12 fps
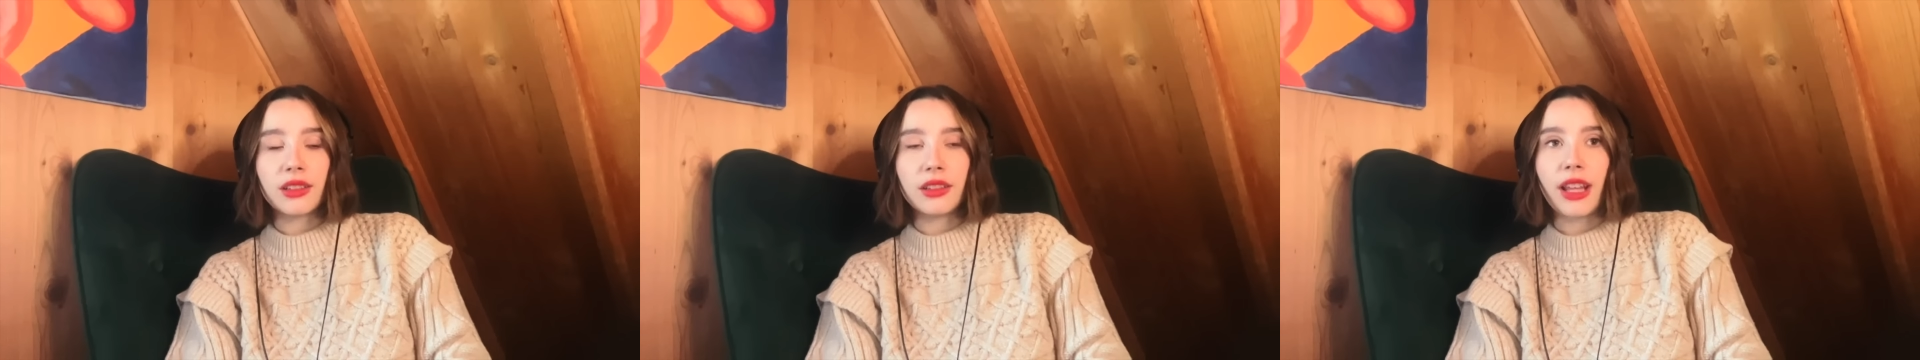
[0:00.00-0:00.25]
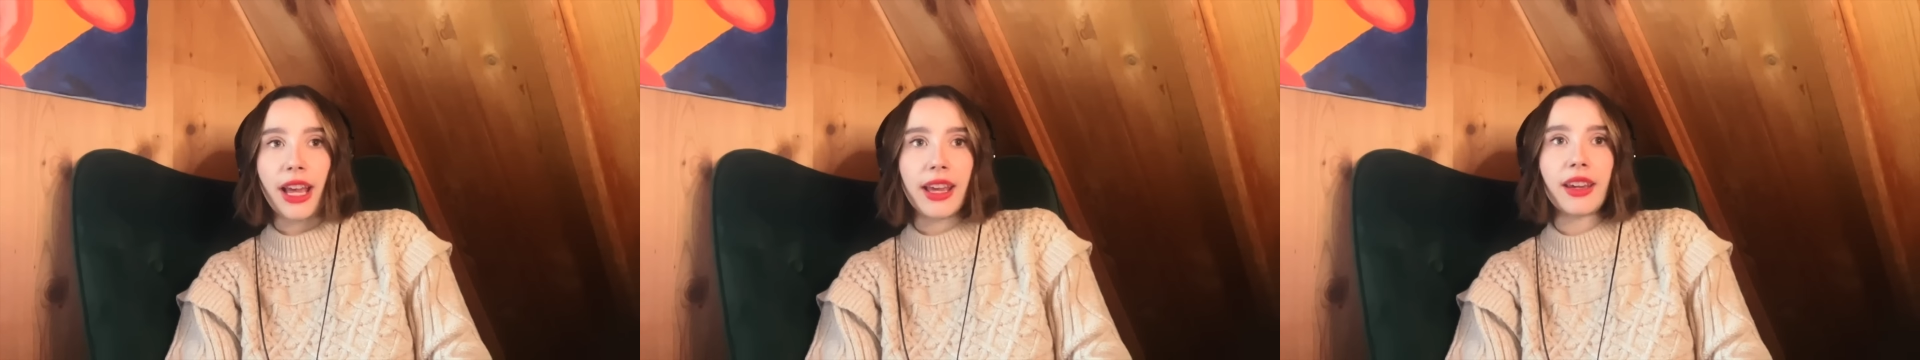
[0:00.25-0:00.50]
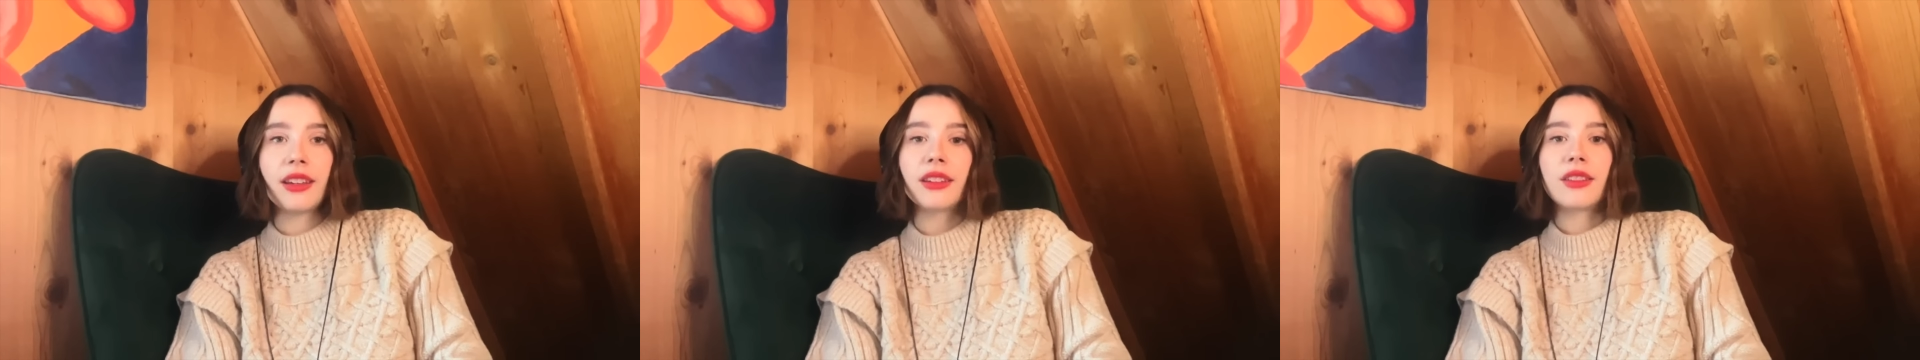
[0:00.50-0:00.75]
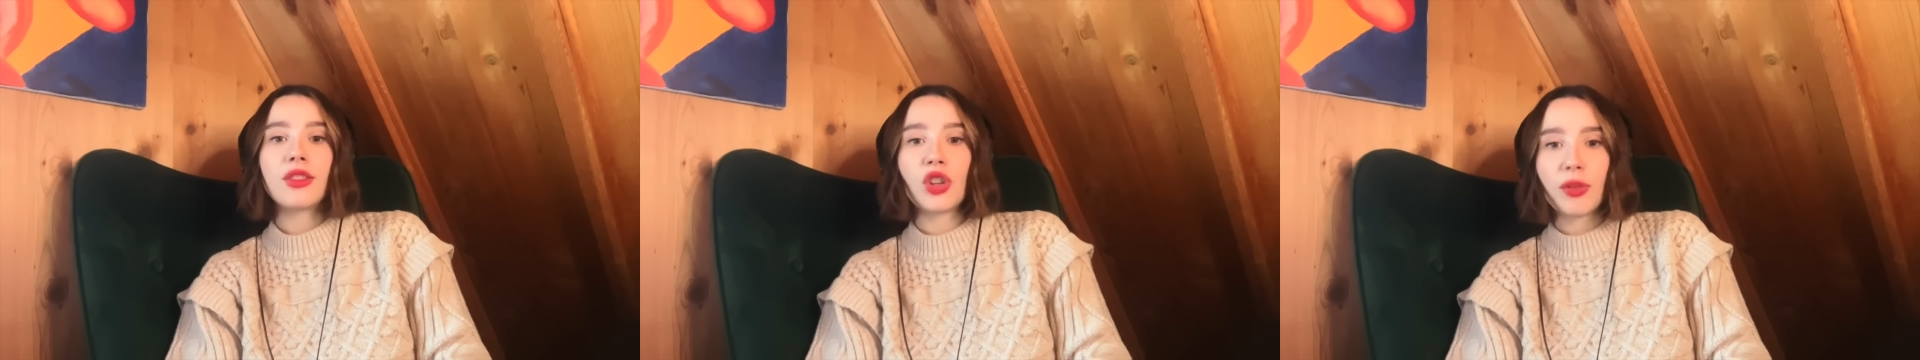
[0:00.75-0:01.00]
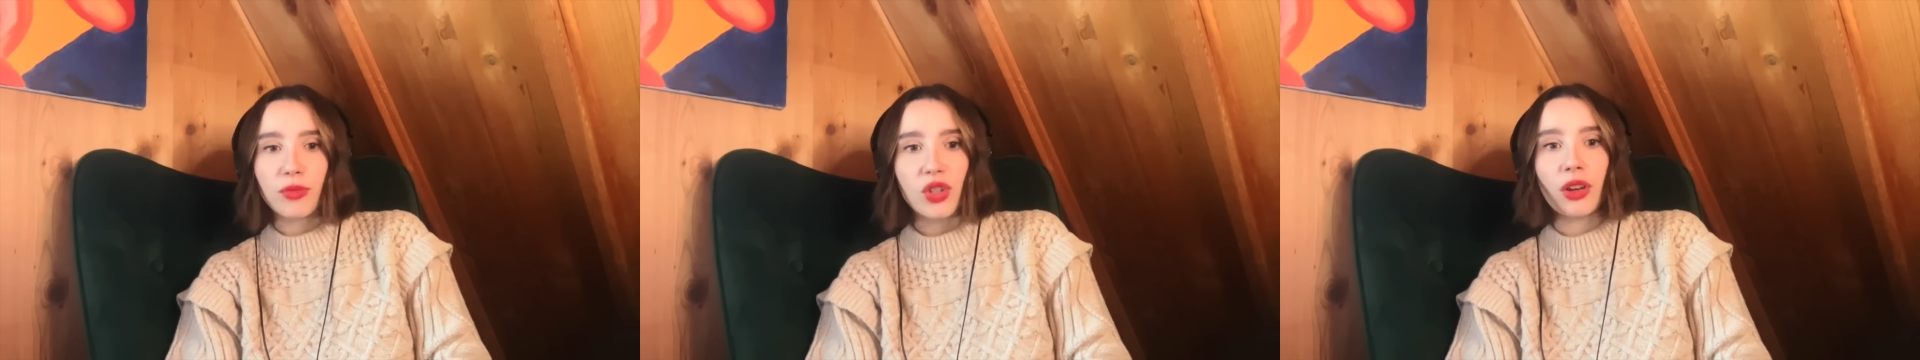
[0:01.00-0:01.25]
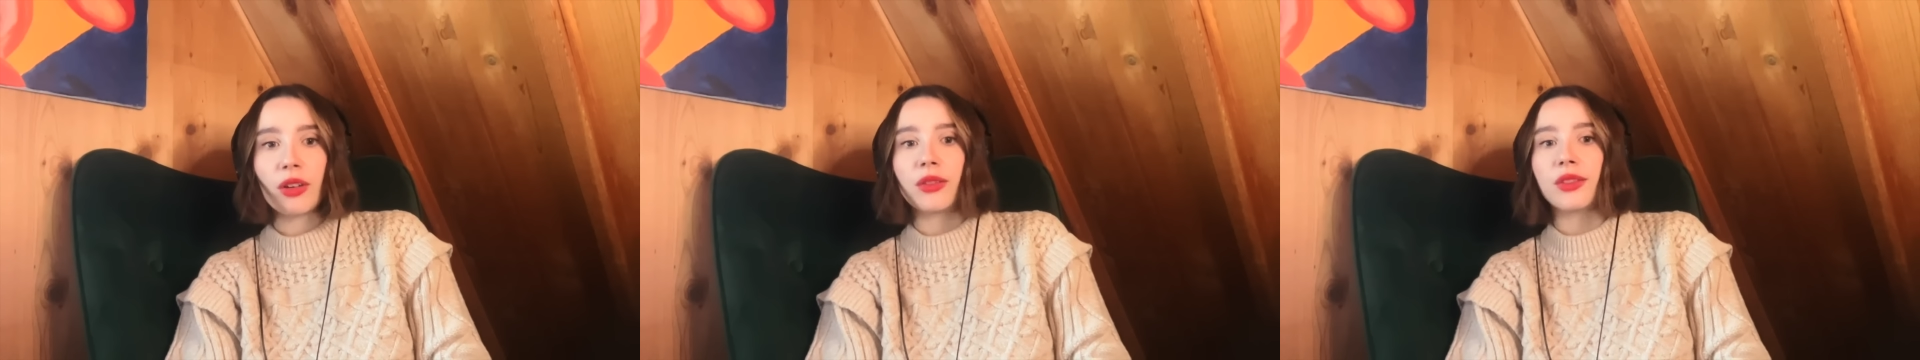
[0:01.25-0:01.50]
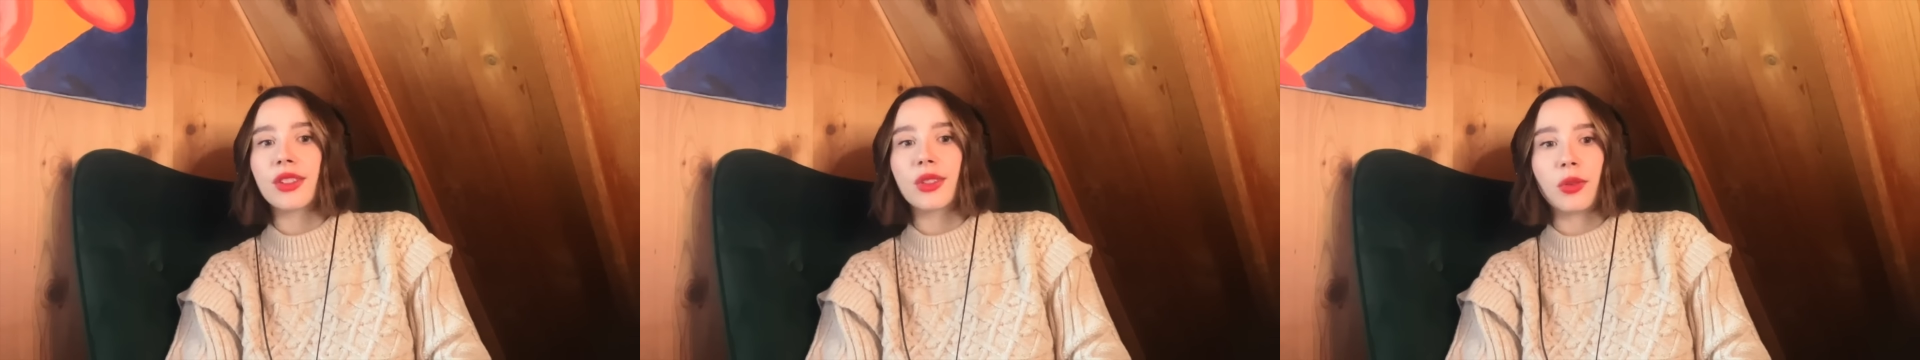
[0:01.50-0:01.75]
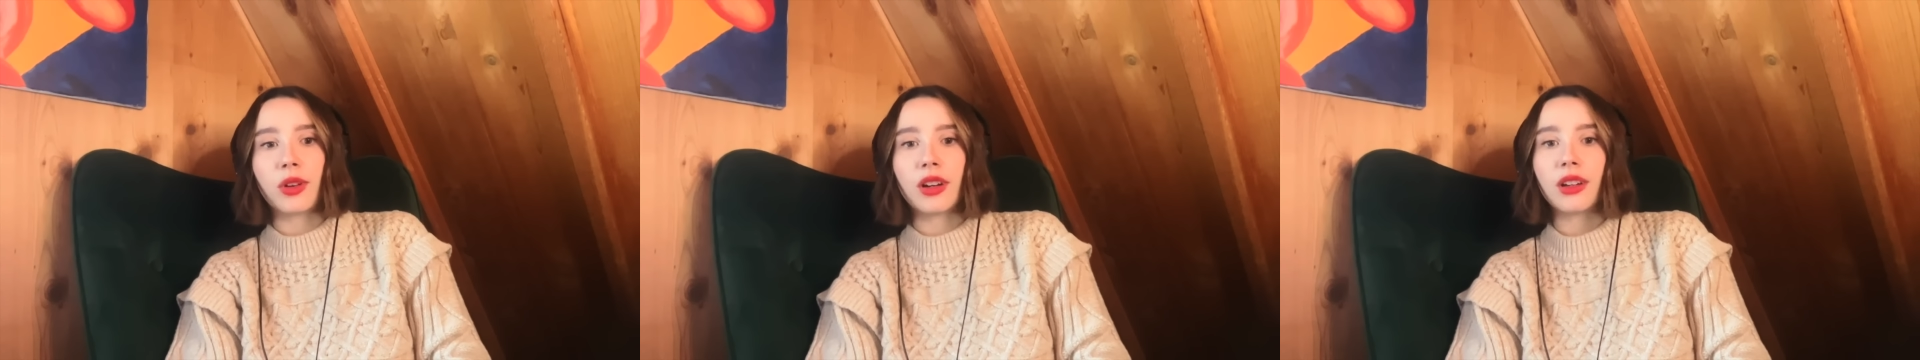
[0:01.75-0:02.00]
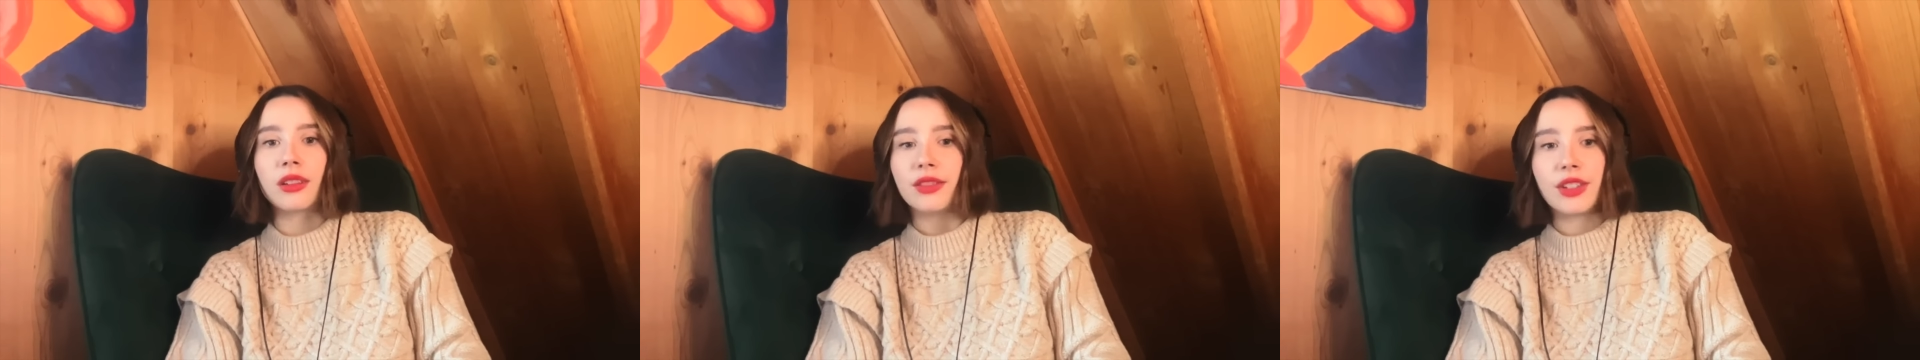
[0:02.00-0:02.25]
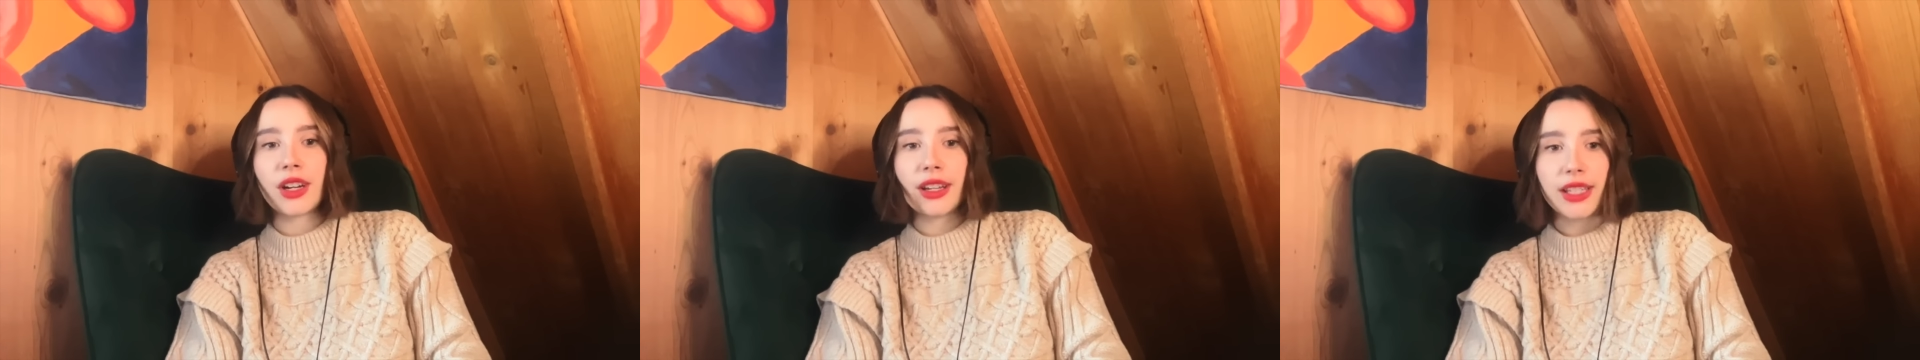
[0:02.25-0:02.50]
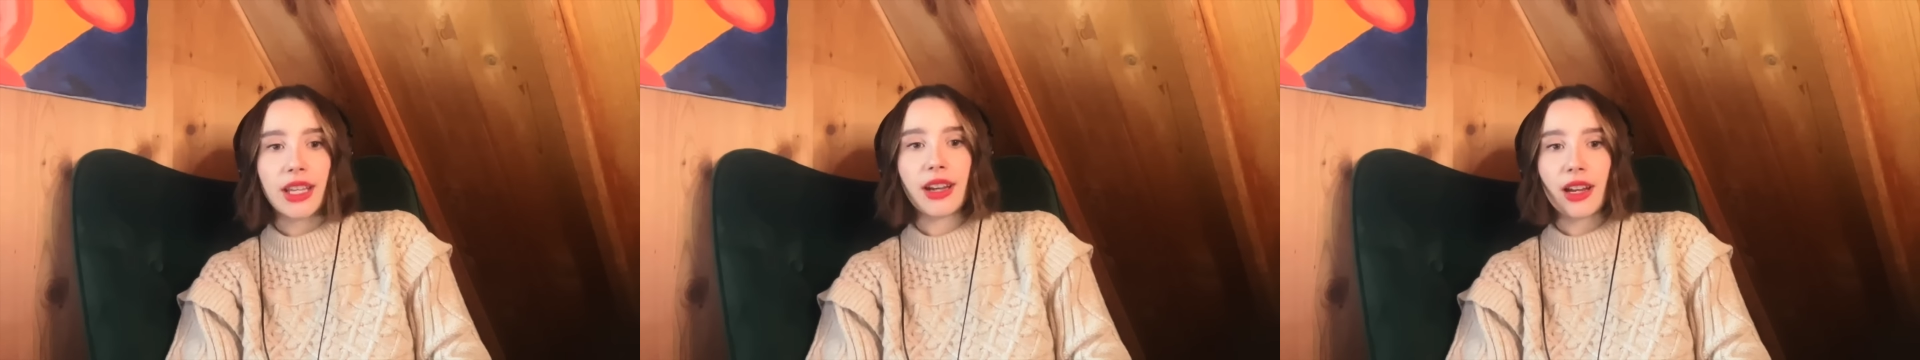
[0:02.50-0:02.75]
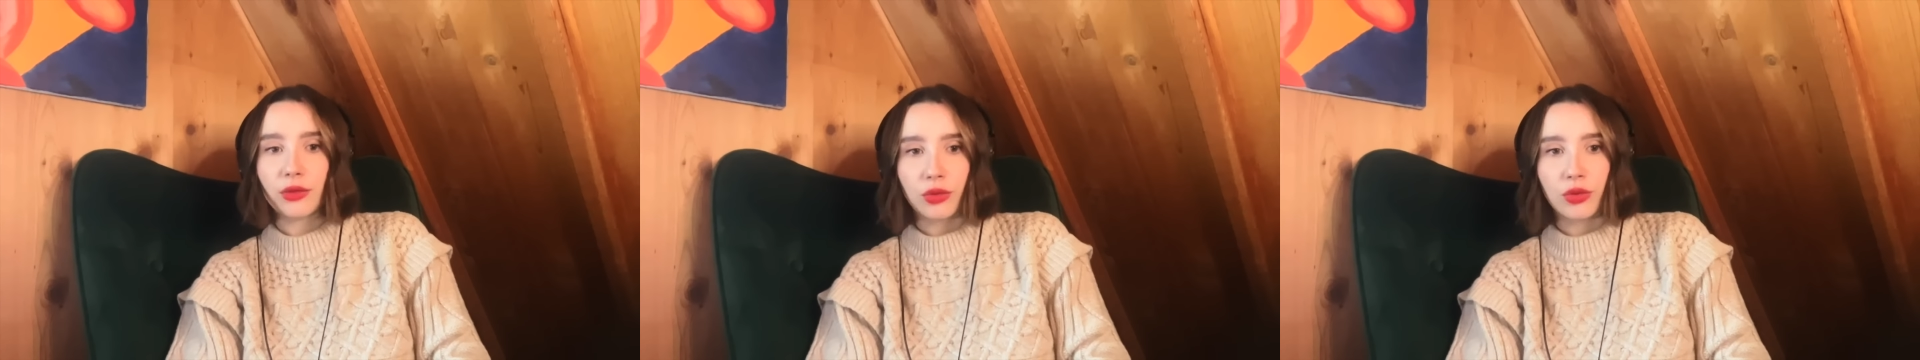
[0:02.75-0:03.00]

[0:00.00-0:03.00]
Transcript: like Jim Jones, or dare I say Donald